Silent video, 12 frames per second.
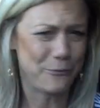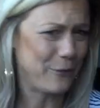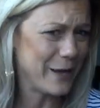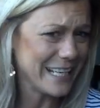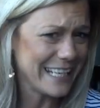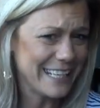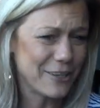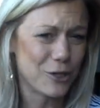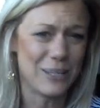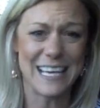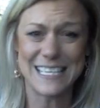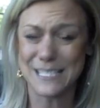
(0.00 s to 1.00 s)
funny
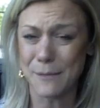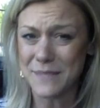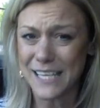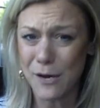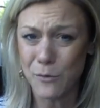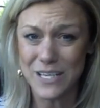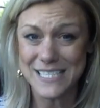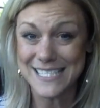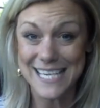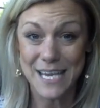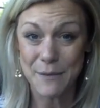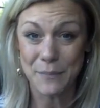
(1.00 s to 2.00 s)
or like something I wouldn't
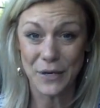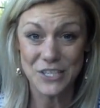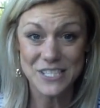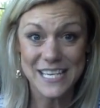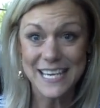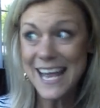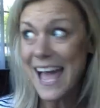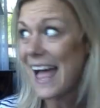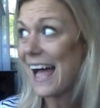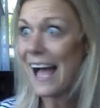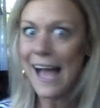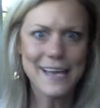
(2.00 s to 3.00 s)
say in person,
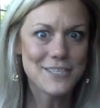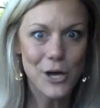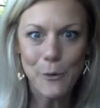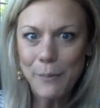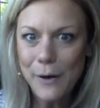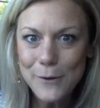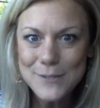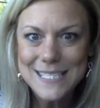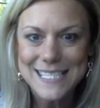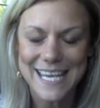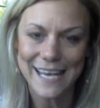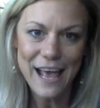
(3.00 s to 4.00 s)
I don't
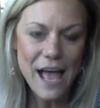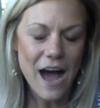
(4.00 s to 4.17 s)
post it.